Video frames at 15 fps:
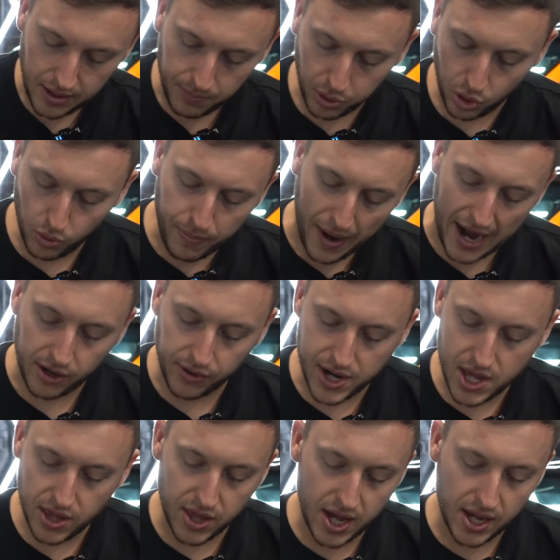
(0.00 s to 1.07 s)
pulled back or
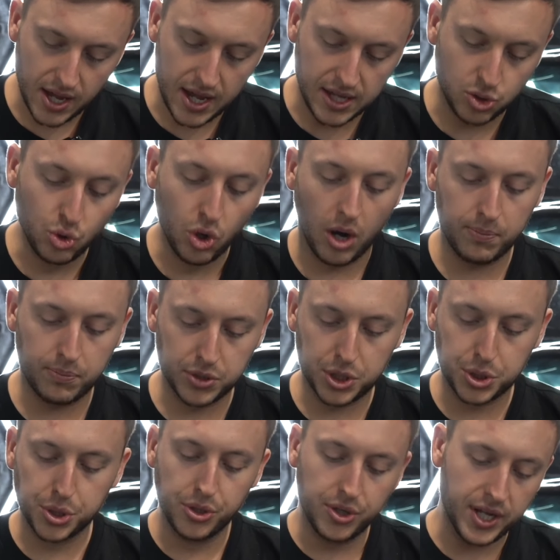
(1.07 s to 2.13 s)
anything. It's not
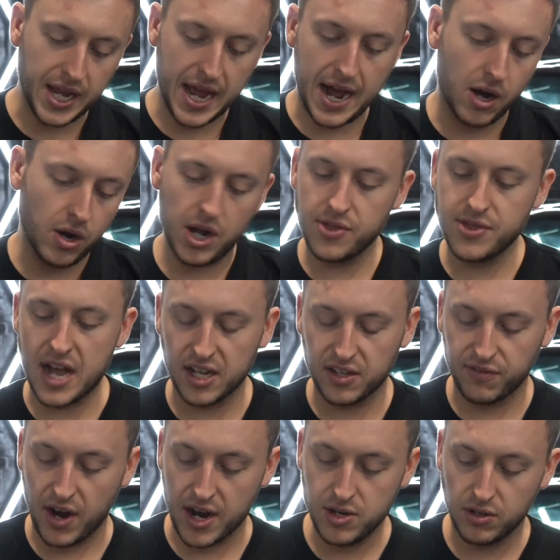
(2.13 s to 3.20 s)
protruding out, and that is
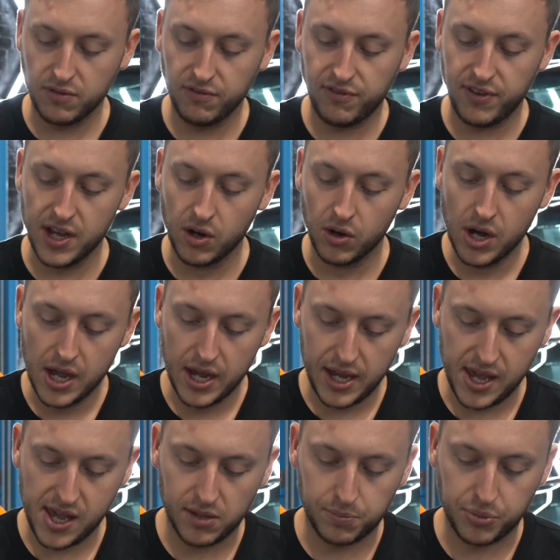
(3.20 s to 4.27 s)
fine. You can feel
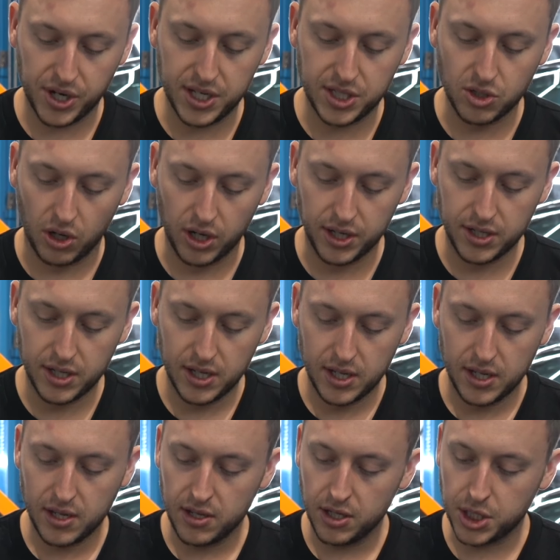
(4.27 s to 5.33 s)
it's pretty solid.
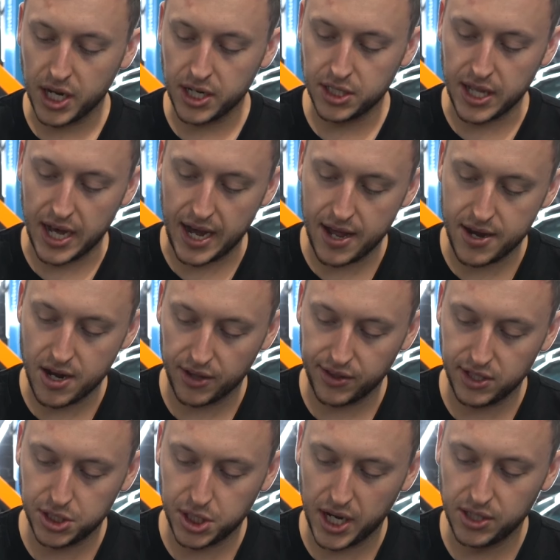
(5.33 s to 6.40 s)
You change that,
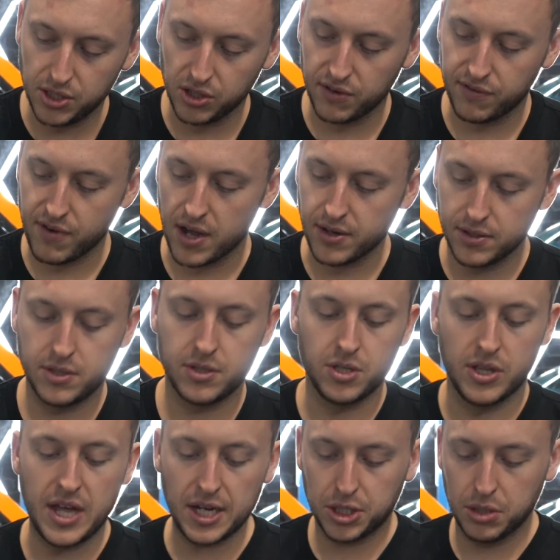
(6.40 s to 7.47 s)
nothing's changing on the front.
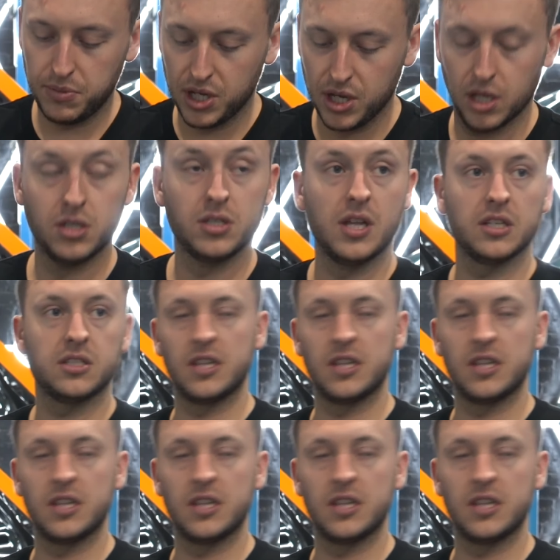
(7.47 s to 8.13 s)
So that should be good. So that's